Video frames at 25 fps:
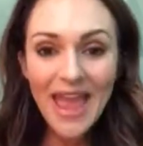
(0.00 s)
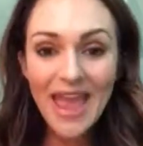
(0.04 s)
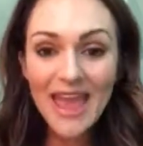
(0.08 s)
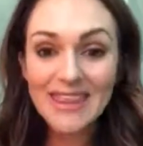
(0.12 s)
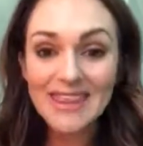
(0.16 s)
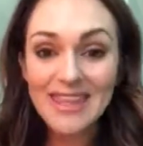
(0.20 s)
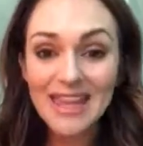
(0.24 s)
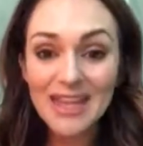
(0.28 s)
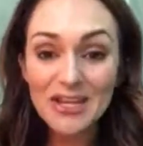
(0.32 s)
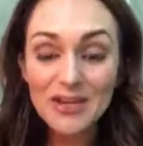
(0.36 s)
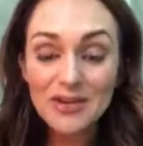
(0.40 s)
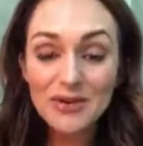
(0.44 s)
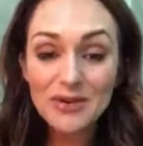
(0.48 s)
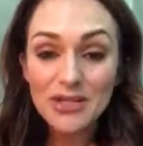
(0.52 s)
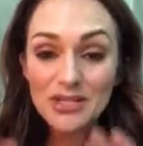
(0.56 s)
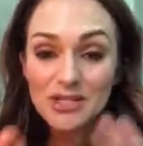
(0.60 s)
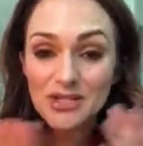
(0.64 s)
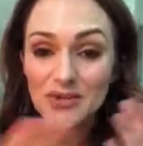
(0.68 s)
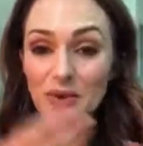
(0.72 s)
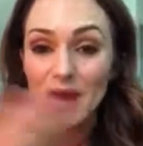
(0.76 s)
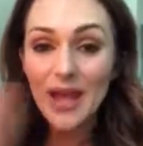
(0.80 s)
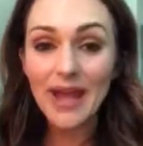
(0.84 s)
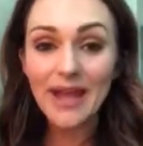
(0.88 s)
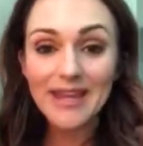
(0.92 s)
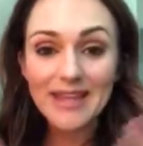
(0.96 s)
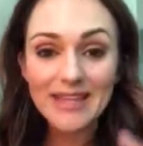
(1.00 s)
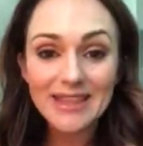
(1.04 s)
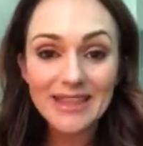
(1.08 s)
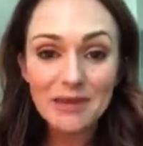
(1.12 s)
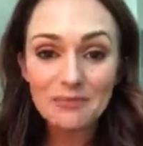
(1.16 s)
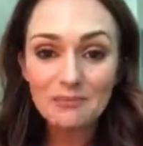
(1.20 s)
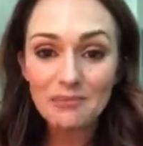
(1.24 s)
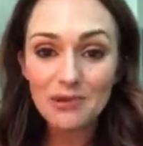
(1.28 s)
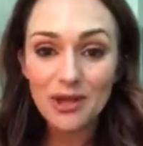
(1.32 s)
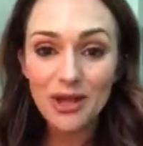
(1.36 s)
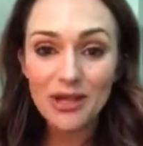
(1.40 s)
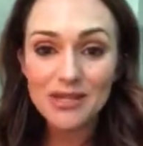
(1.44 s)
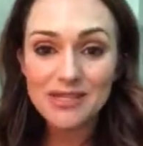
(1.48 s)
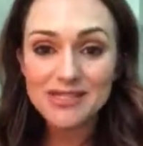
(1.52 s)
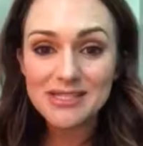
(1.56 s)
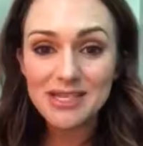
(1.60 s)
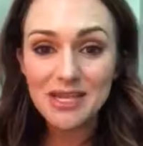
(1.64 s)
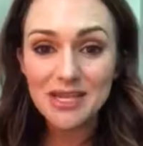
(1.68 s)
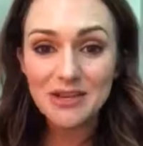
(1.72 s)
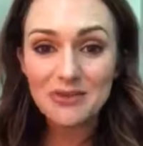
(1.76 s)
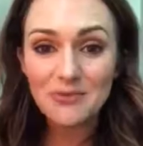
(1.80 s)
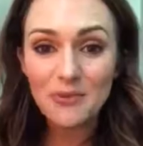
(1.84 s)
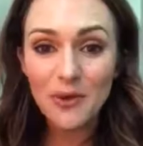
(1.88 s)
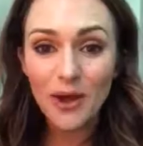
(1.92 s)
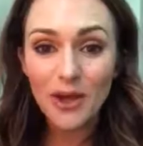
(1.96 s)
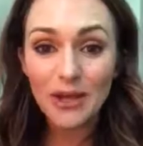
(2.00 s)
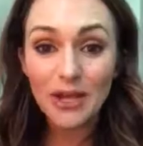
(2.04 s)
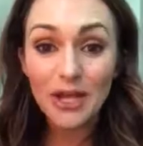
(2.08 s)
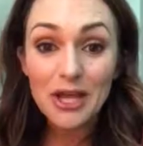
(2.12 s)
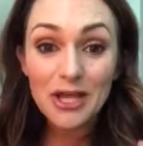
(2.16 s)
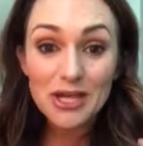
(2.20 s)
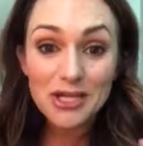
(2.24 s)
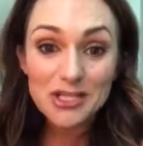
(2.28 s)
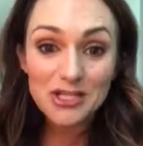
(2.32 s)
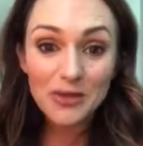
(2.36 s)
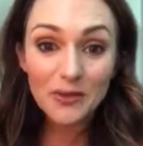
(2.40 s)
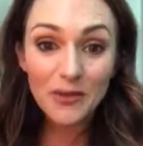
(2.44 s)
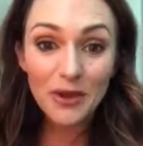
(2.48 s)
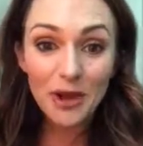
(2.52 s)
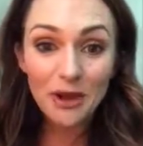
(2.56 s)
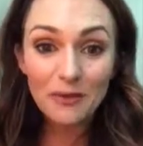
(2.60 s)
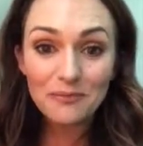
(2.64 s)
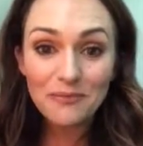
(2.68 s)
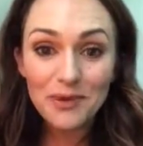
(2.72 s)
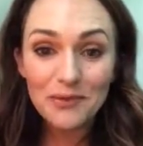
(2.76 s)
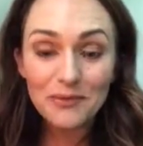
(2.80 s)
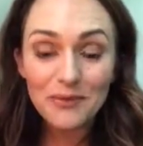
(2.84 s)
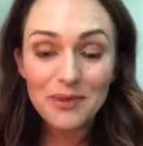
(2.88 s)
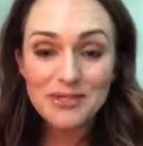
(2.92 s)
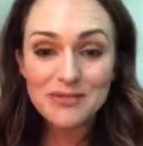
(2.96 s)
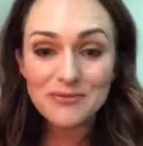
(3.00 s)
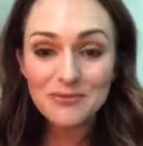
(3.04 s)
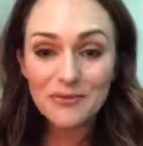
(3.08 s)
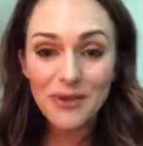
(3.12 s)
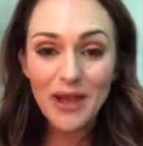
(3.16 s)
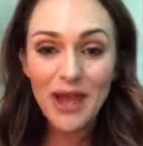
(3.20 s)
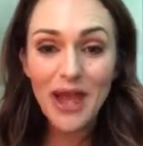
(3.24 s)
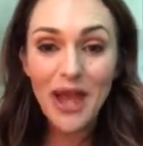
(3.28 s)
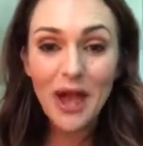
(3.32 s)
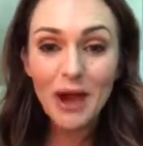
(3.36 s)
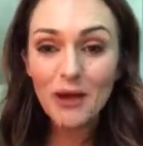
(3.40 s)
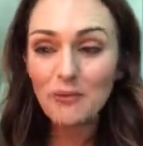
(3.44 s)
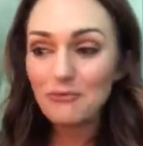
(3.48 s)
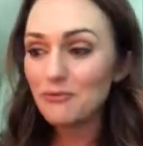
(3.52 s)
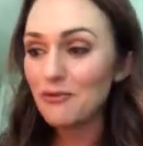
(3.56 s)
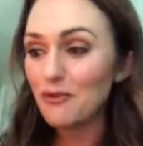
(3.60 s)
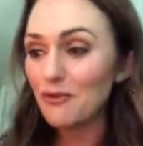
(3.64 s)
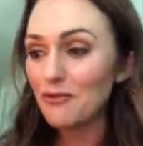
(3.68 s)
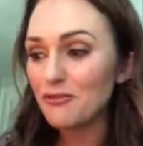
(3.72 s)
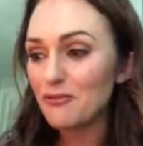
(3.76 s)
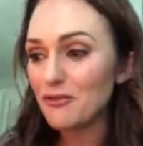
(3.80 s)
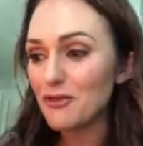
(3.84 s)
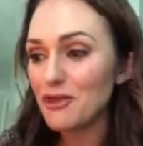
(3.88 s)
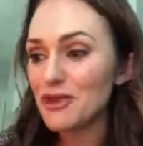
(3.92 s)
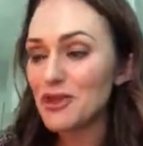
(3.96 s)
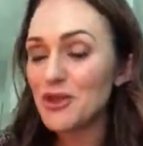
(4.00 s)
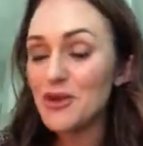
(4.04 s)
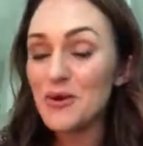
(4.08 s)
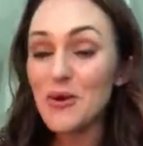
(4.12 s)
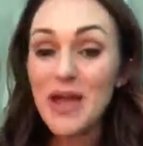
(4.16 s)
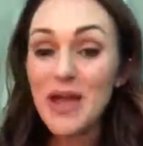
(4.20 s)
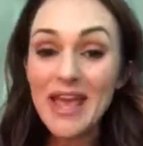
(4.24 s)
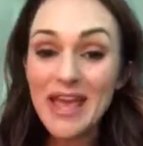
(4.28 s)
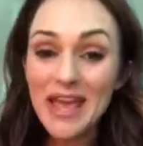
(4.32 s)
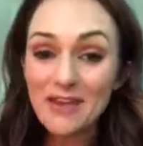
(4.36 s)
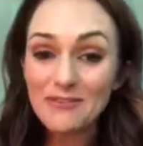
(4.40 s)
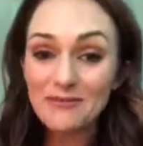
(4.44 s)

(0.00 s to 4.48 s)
And then you can do any lip gloss that you want. So I hope that was helpful for you.